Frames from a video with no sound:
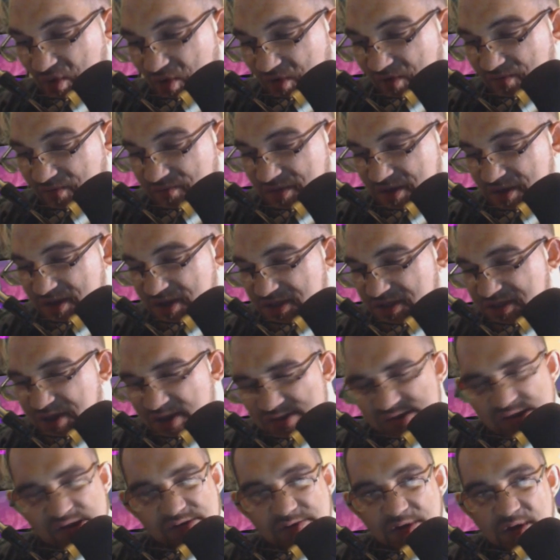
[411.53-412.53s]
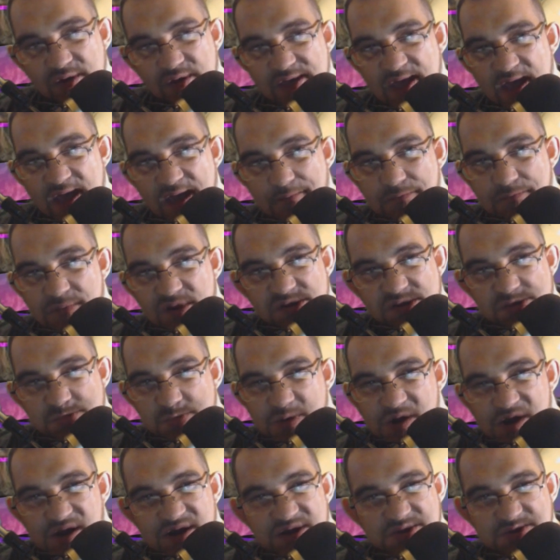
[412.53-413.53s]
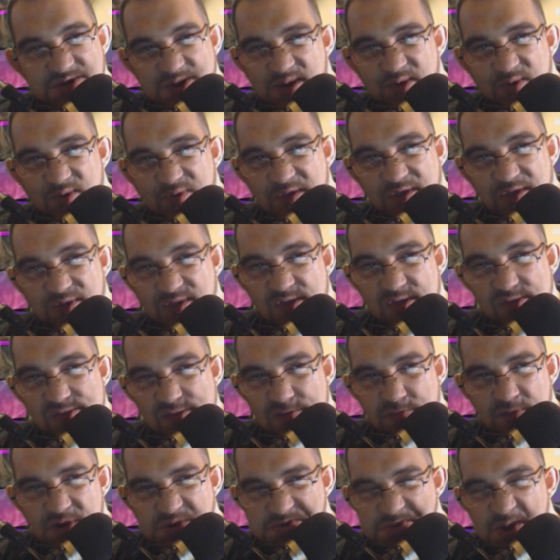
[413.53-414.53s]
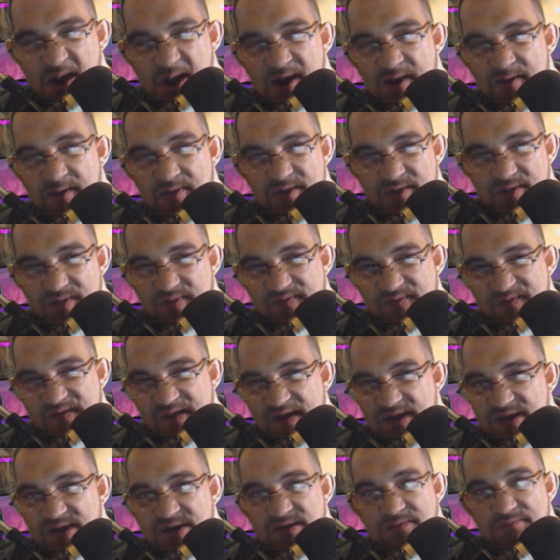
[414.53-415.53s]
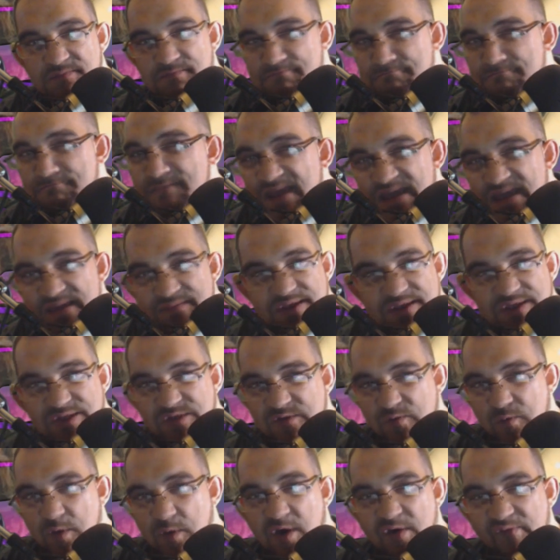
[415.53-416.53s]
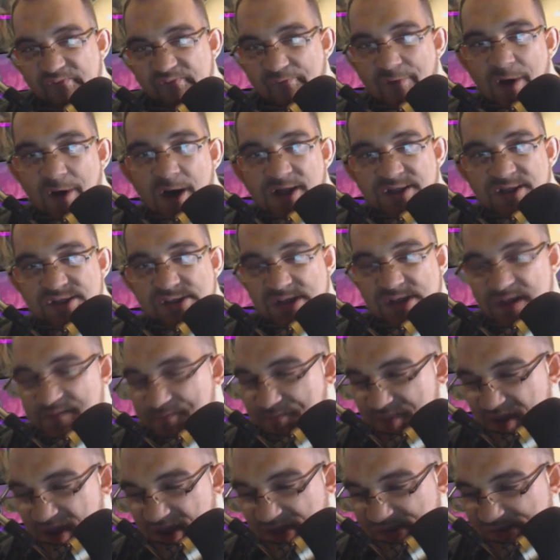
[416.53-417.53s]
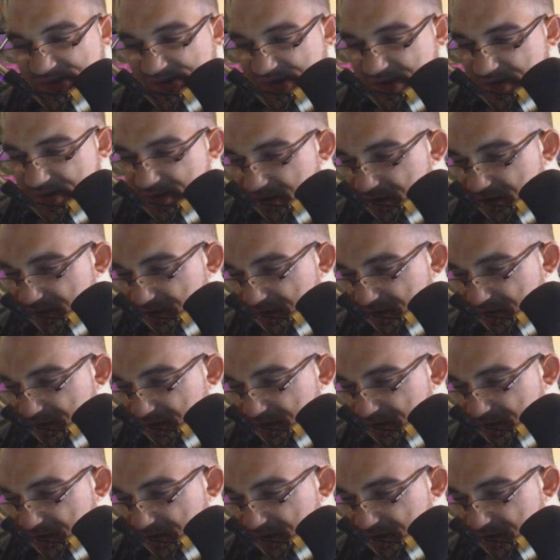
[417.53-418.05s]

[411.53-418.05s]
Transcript: well, it doesn't really have much wattage. I don't think these are much higher than 10, maybe 12 watts at best.